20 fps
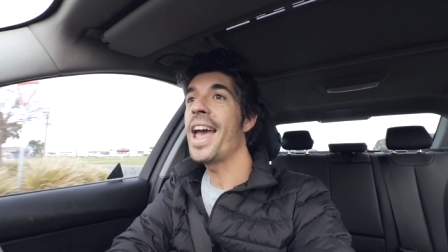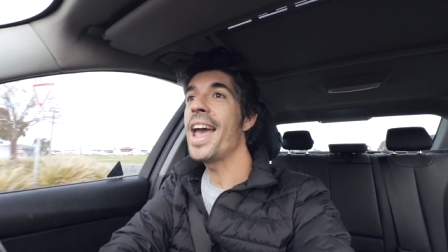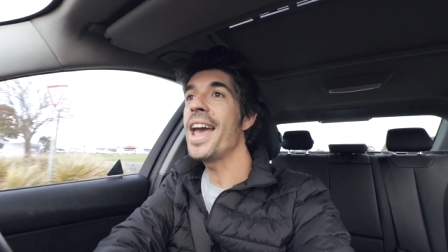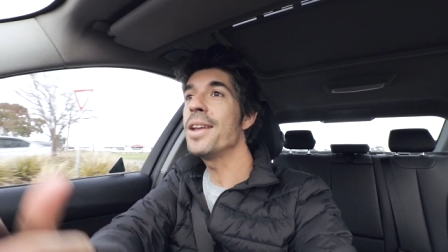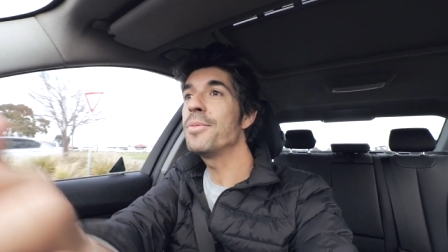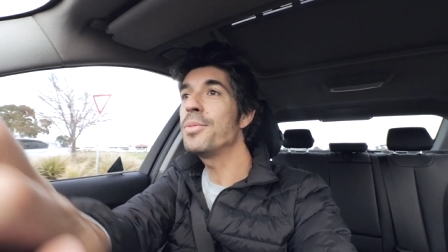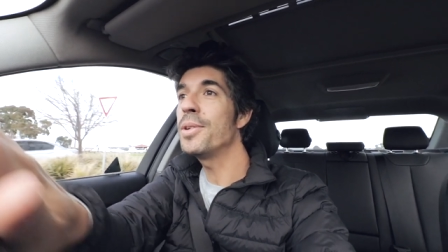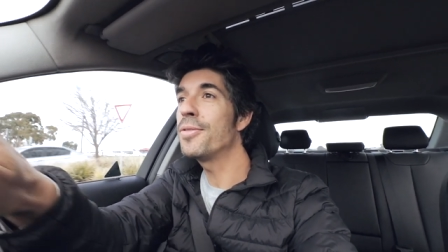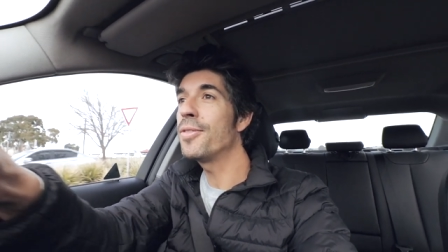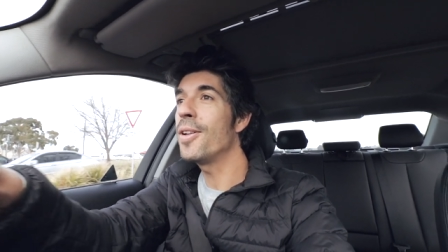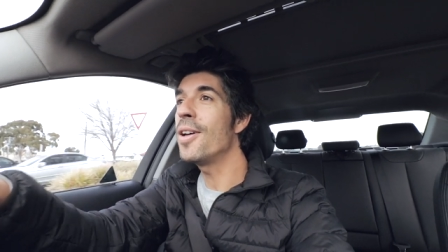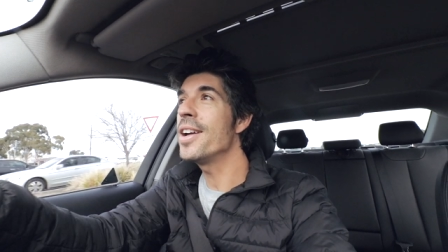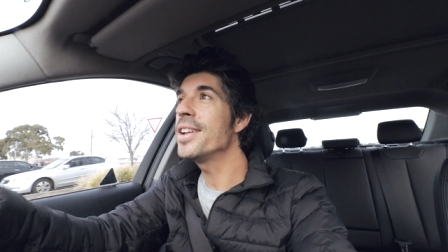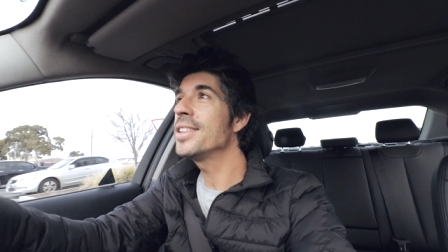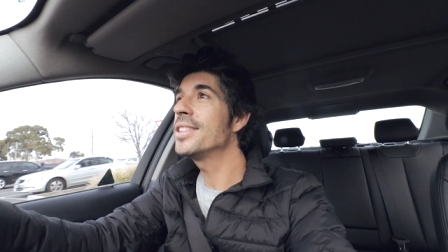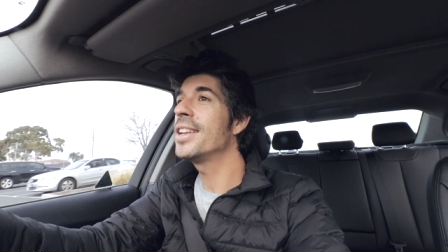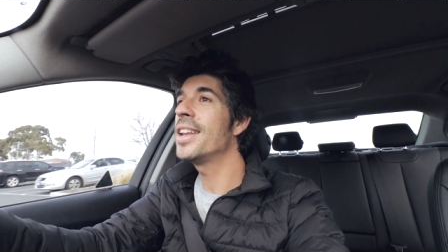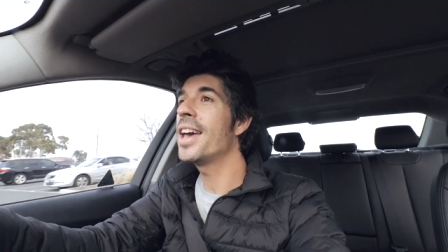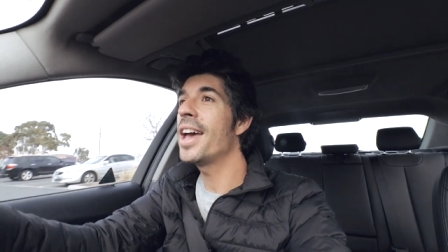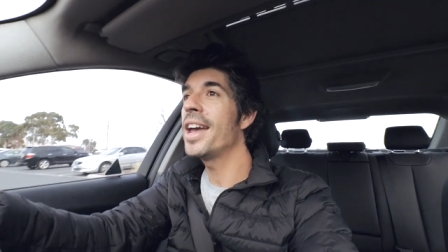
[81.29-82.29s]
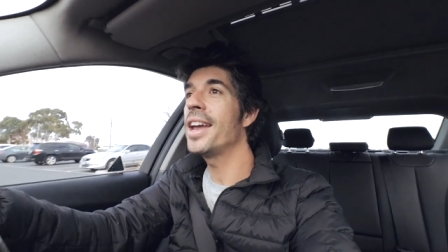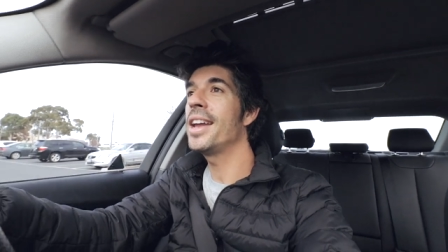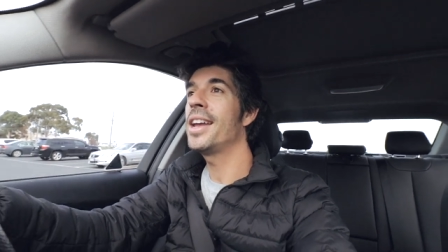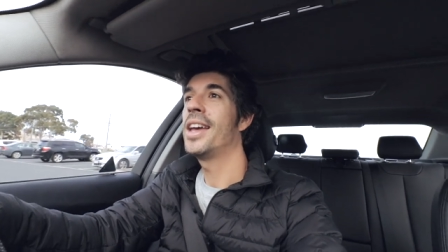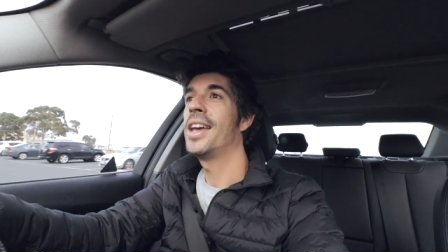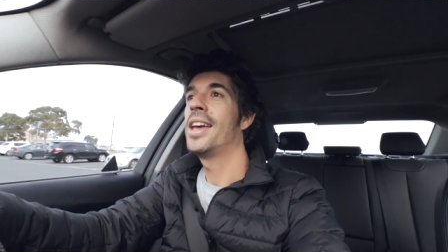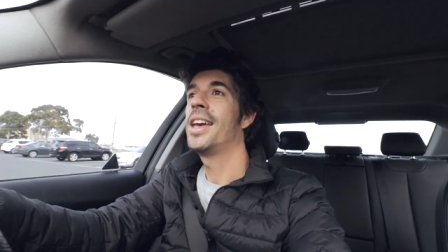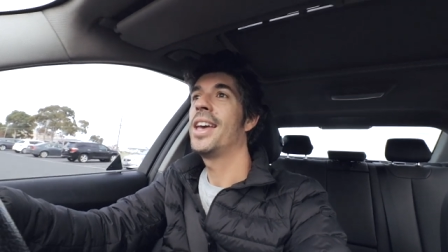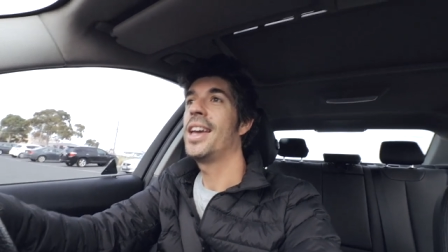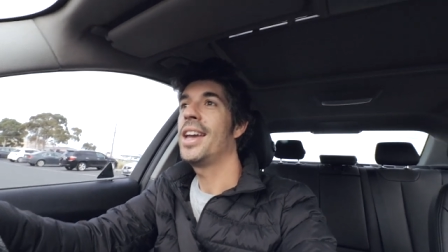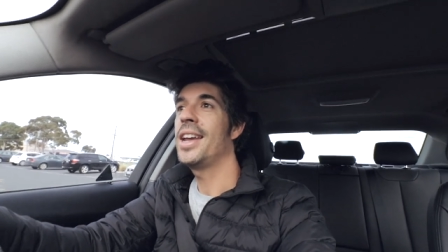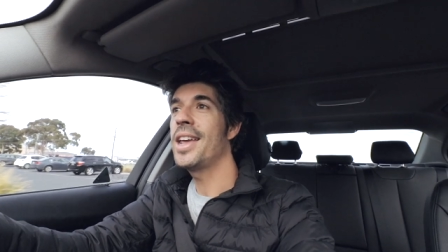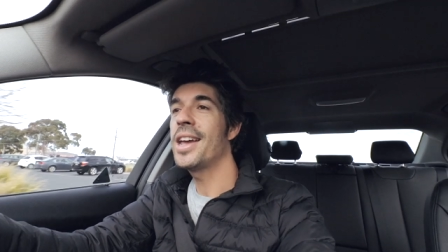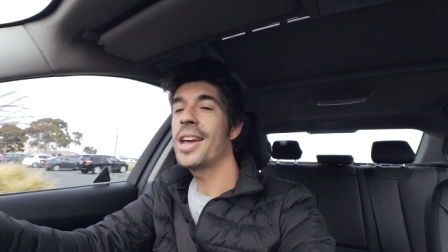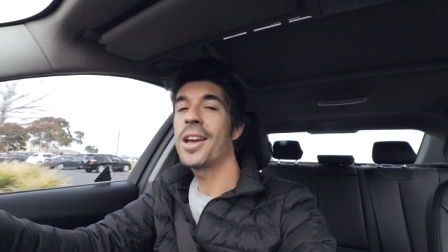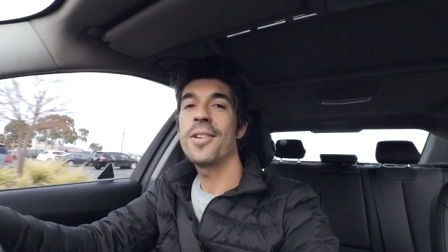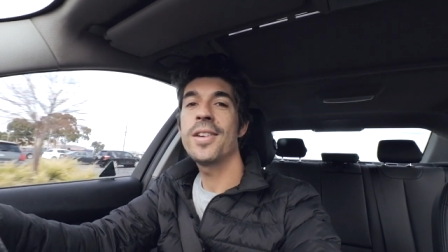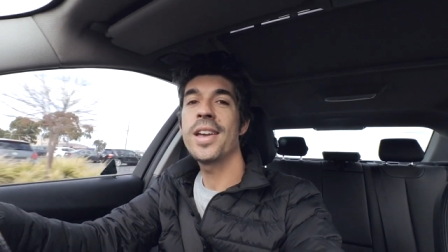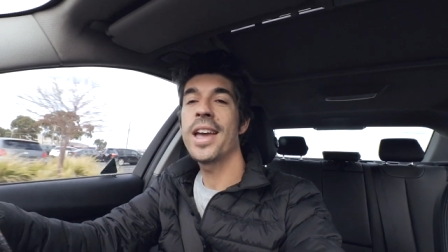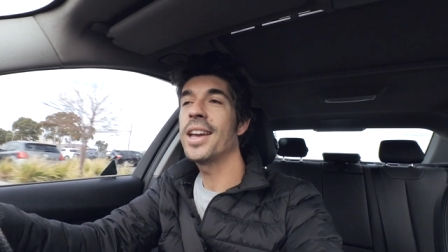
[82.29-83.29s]
and we're flying today in
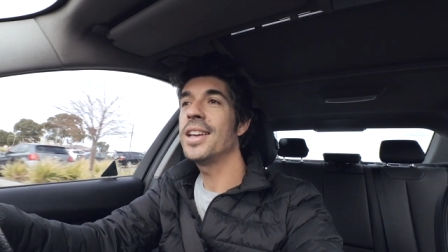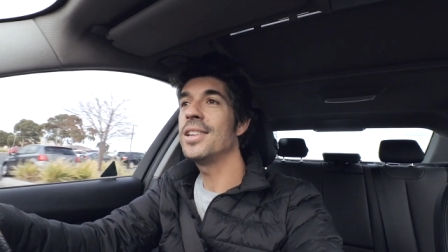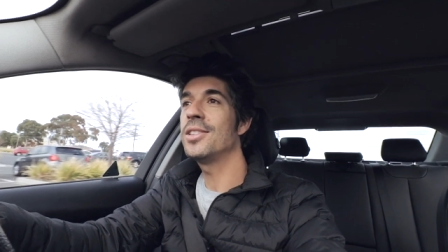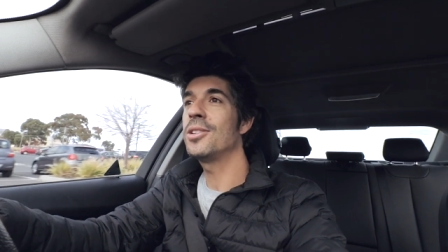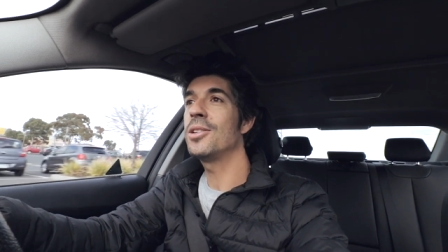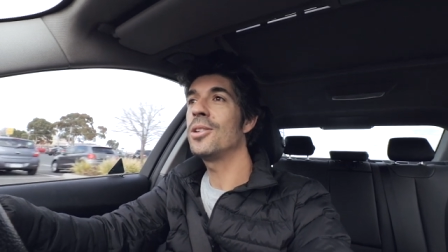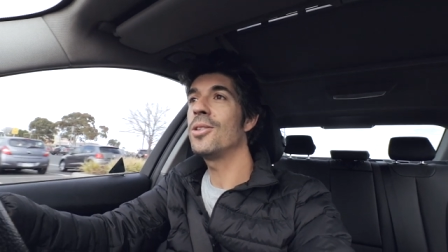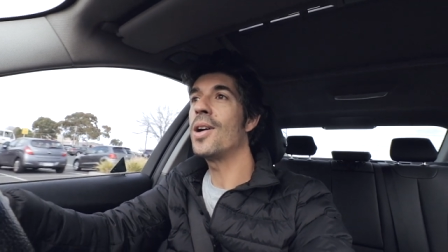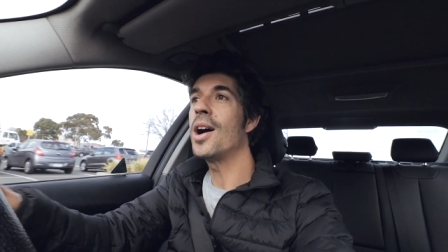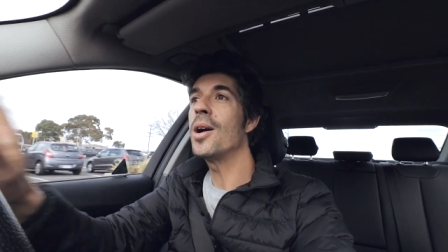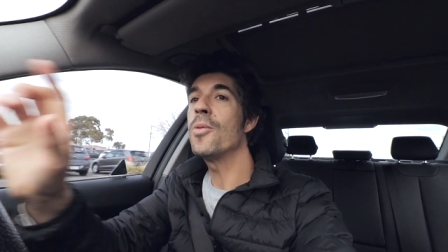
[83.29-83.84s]
Echo Yankee Zulu.